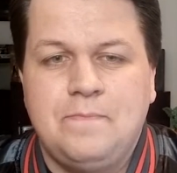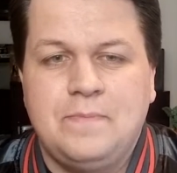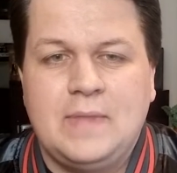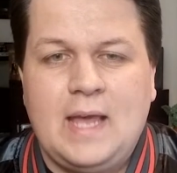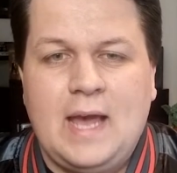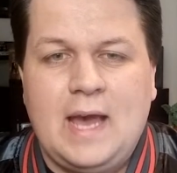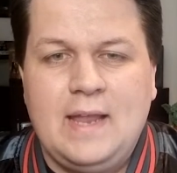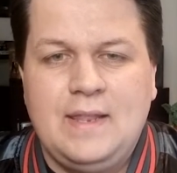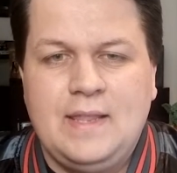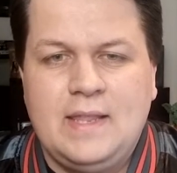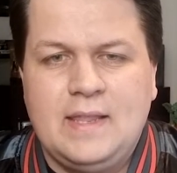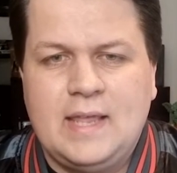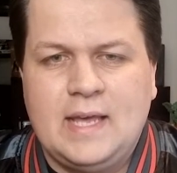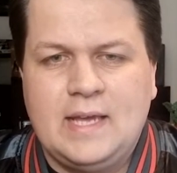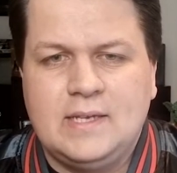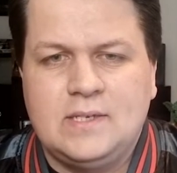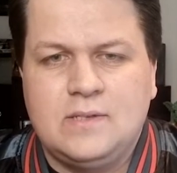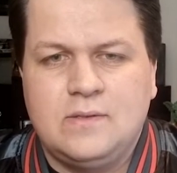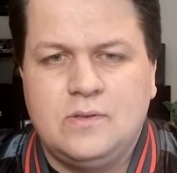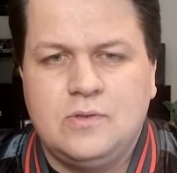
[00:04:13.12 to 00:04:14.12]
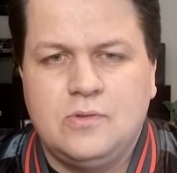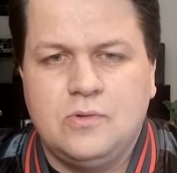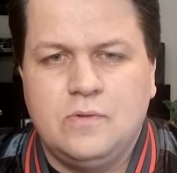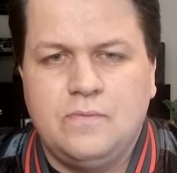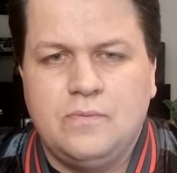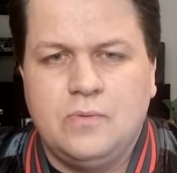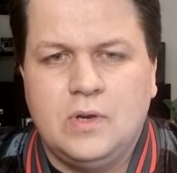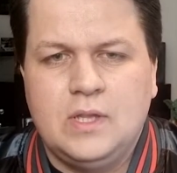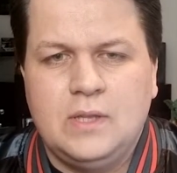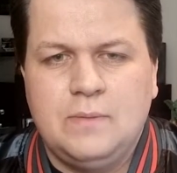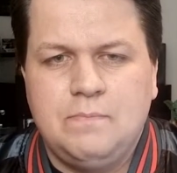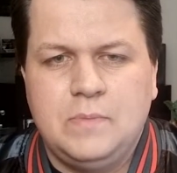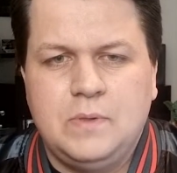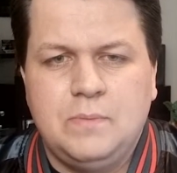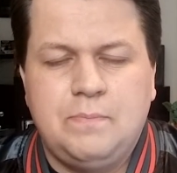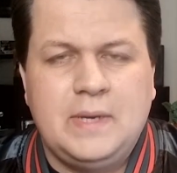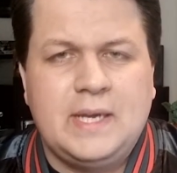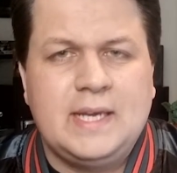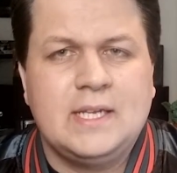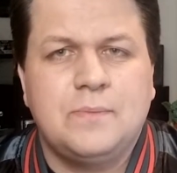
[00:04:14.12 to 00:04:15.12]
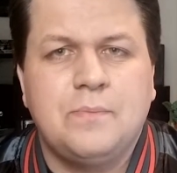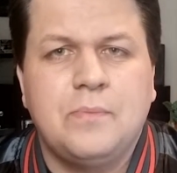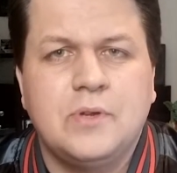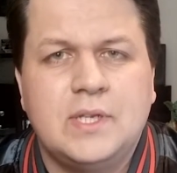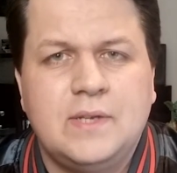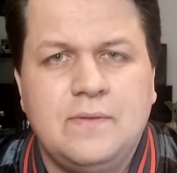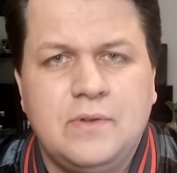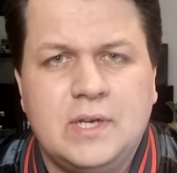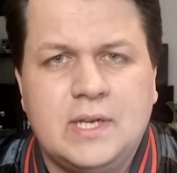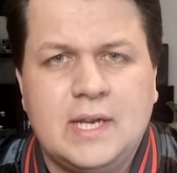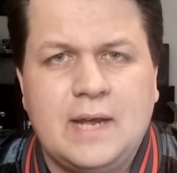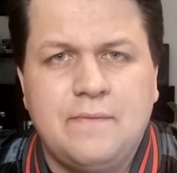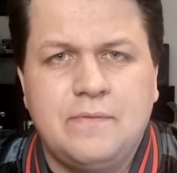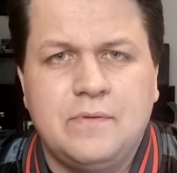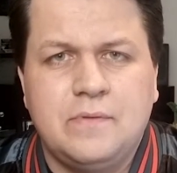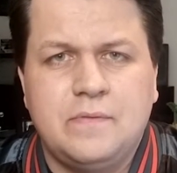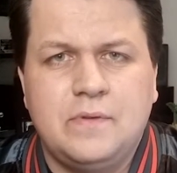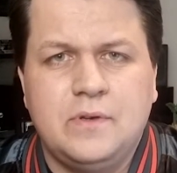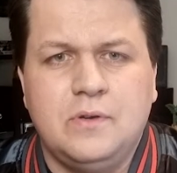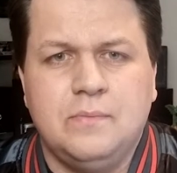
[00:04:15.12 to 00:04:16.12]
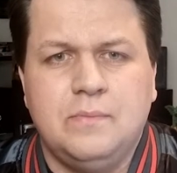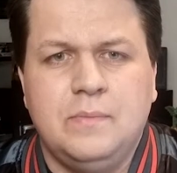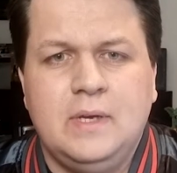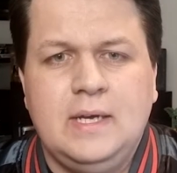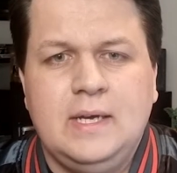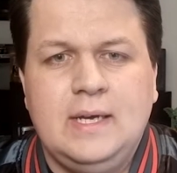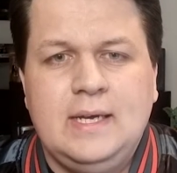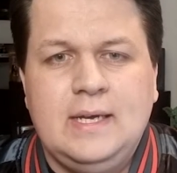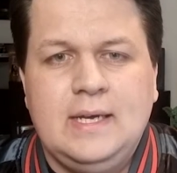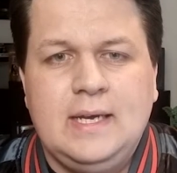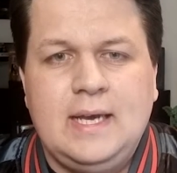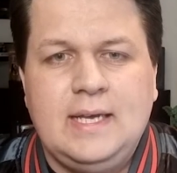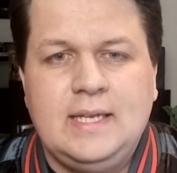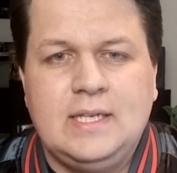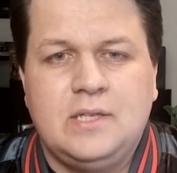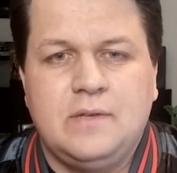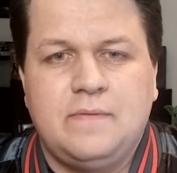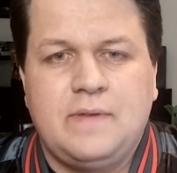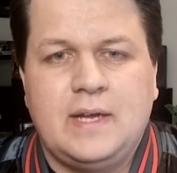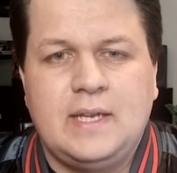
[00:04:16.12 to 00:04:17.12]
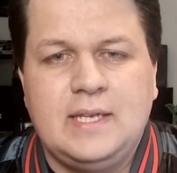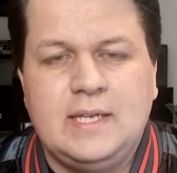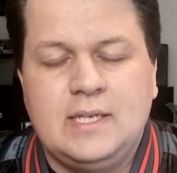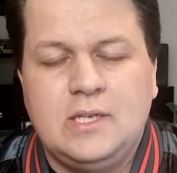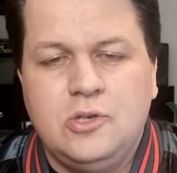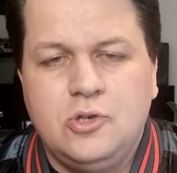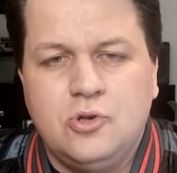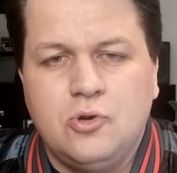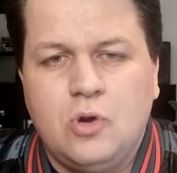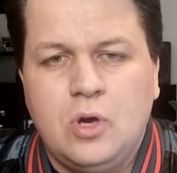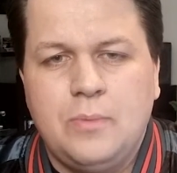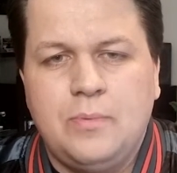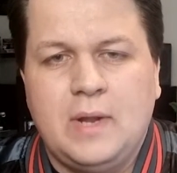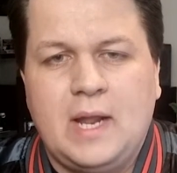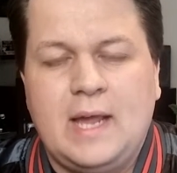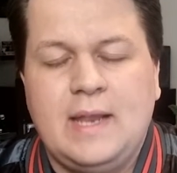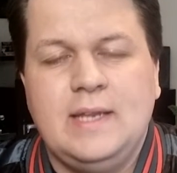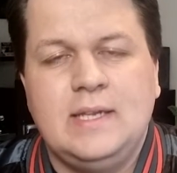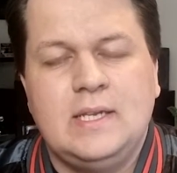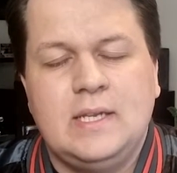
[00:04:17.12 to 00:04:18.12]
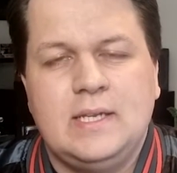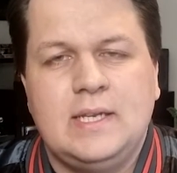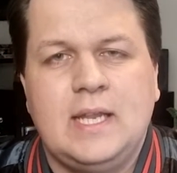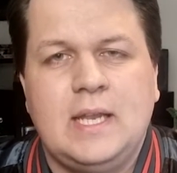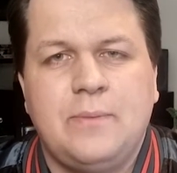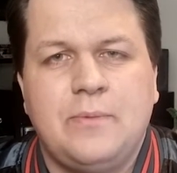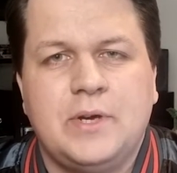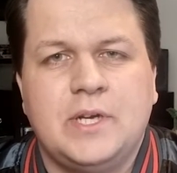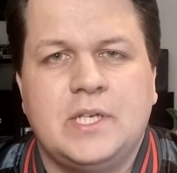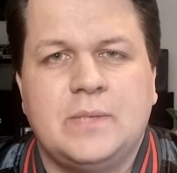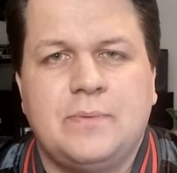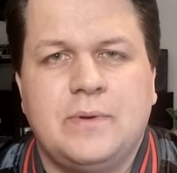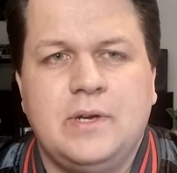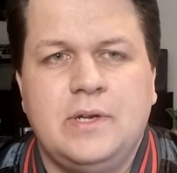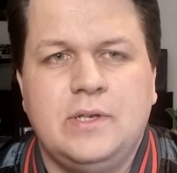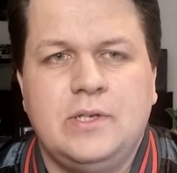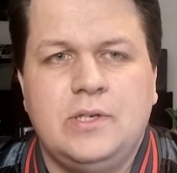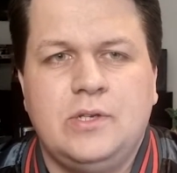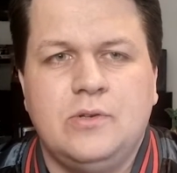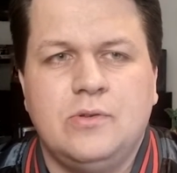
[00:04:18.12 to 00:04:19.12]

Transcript: And that's sort of one of the biggest positives you can have for the film, is the fact it's enjoyable and it's a cinema experience.